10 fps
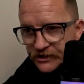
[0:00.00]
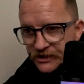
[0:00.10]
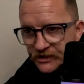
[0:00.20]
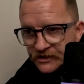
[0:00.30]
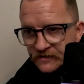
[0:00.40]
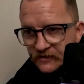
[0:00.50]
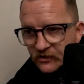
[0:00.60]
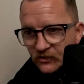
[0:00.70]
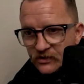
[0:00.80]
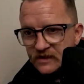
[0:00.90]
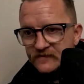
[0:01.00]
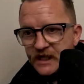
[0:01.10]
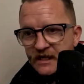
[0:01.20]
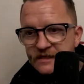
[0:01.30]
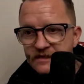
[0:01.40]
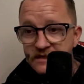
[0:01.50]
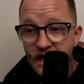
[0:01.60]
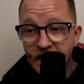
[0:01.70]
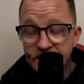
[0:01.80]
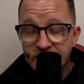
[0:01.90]
of the course of justice.
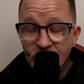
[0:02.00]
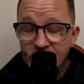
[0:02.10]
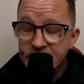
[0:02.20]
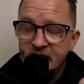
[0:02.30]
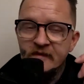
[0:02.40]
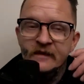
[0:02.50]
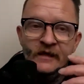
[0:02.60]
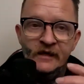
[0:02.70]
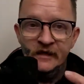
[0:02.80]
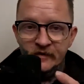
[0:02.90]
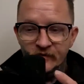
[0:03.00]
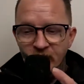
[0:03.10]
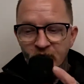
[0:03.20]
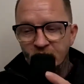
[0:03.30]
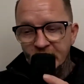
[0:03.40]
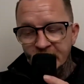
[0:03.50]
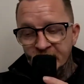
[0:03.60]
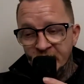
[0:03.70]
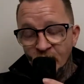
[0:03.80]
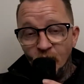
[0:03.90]
Yeah, so listen,
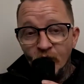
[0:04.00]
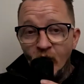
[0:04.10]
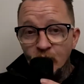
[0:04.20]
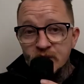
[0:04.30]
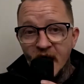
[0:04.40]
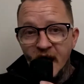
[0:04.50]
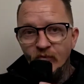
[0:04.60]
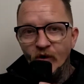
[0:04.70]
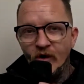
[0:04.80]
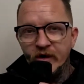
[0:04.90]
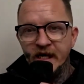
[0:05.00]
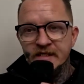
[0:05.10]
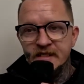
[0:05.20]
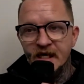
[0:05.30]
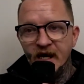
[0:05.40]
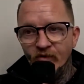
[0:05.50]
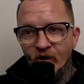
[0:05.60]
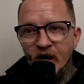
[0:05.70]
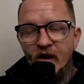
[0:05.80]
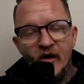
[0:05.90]
what I can say,
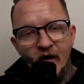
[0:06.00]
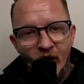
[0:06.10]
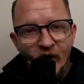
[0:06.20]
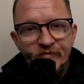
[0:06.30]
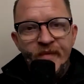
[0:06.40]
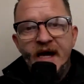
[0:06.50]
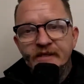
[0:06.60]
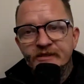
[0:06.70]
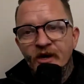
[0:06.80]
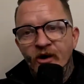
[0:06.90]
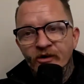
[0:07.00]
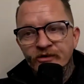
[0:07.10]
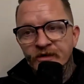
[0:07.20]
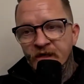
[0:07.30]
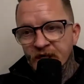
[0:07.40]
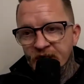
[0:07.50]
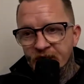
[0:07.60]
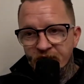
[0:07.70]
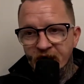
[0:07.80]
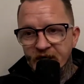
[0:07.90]
right? I've made it known
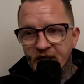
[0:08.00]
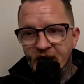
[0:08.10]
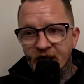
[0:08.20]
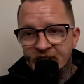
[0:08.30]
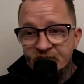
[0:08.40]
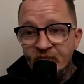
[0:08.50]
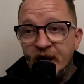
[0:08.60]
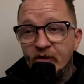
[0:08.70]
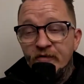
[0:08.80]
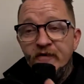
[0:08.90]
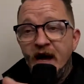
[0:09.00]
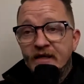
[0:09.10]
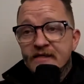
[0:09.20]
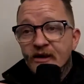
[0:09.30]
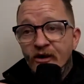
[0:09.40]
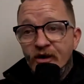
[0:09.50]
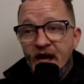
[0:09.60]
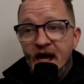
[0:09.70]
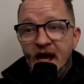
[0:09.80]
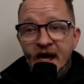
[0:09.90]
that, and as a matter of fact, so
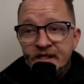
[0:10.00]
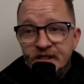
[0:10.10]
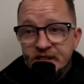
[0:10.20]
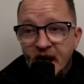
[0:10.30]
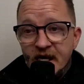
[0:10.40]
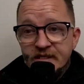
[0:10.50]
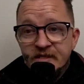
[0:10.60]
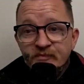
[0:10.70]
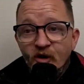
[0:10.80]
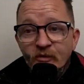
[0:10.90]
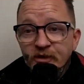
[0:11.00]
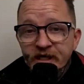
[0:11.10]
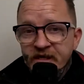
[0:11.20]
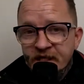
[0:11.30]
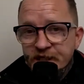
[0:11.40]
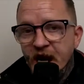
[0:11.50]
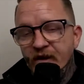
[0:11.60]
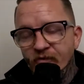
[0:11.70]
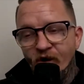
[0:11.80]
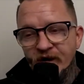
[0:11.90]
Ange's cousin's probably in the chat
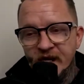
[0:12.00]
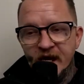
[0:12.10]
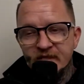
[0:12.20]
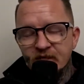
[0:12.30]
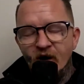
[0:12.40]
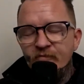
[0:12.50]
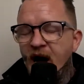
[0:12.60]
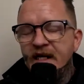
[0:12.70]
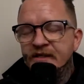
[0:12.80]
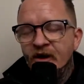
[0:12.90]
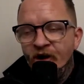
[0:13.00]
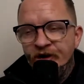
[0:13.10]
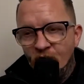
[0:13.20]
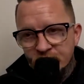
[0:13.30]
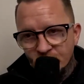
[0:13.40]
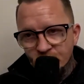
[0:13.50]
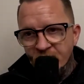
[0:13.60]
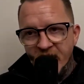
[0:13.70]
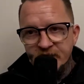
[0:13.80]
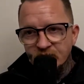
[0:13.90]
right now. So I've made it known I was good
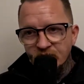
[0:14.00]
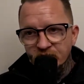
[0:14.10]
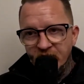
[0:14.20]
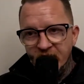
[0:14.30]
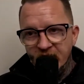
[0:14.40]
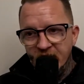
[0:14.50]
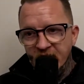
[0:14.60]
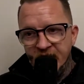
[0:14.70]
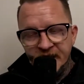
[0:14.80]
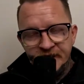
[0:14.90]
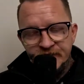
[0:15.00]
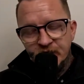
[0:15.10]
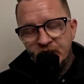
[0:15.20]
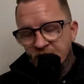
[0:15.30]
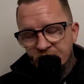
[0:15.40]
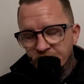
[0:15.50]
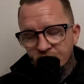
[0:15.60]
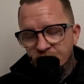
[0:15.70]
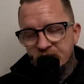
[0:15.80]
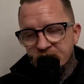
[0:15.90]
mates with Ange
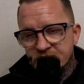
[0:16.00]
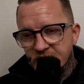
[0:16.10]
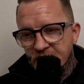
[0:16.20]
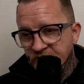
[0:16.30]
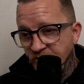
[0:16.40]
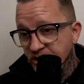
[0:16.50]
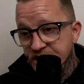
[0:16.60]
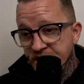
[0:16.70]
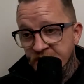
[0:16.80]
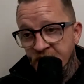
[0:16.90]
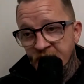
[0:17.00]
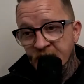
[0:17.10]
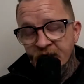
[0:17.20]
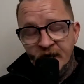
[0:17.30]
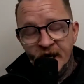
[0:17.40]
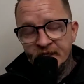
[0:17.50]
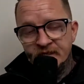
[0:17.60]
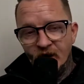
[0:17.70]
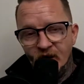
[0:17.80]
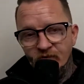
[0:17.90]
Goosis in prison. And
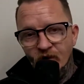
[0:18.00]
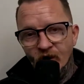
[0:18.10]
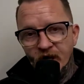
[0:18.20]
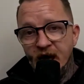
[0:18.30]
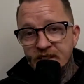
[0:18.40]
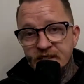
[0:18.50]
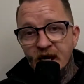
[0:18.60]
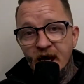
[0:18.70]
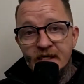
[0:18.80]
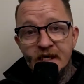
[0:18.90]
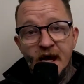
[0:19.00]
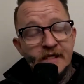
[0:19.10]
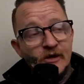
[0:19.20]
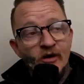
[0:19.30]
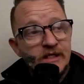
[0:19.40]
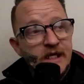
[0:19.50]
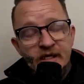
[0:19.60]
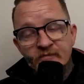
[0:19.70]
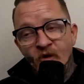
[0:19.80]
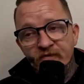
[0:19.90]
so, like, as I said in
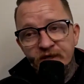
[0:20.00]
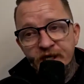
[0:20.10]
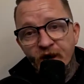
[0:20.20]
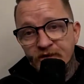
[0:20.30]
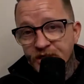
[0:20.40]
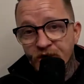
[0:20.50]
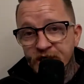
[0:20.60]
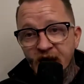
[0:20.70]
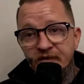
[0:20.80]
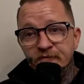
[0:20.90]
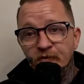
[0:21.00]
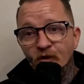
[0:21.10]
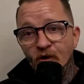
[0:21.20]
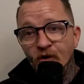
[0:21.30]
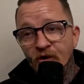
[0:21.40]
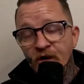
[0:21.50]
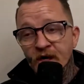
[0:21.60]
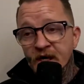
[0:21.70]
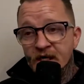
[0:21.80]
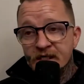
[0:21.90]
my video, so Keith 4
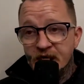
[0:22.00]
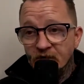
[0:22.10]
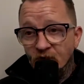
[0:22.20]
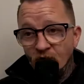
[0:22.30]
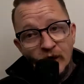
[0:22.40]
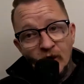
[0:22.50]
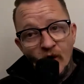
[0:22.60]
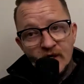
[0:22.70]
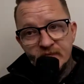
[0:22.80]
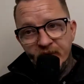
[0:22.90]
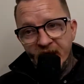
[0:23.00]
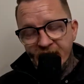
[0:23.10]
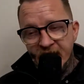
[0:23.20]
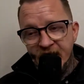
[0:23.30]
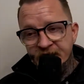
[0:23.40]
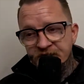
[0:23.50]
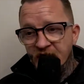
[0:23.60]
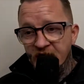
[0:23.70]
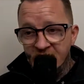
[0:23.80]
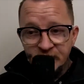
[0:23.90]
said a lot of lies about Ange.
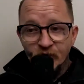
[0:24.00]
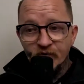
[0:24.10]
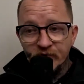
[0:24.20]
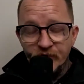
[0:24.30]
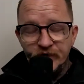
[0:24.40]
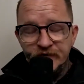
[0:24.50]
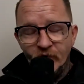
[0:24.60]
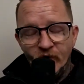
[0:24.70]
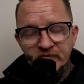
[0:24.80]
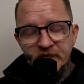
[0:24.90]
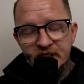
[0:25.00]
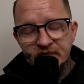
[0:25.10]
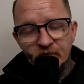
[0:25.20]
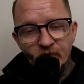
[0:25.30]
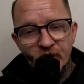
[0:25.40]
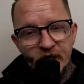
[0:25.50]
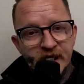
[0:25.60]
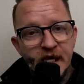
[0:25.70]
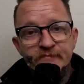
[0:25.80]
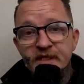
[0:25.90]
Ange got 35 years for it,
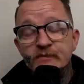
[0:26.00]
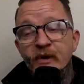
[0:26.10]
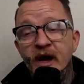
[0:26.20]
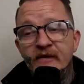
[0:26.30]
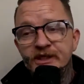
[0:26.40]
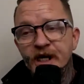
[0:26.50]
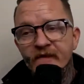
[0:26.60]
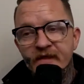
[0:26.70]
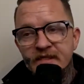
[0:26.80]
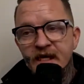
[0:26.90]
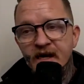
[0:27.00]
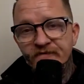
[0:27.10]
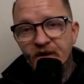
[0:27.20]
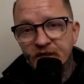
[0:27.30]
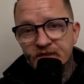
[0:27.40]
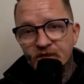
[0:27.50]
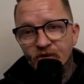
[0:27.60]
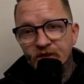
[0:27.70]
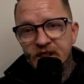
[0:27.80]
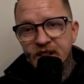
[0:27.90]
kept his mouth shut. That's how fucking
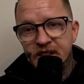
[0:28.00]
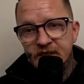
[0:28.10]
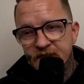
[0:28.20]
solid he is.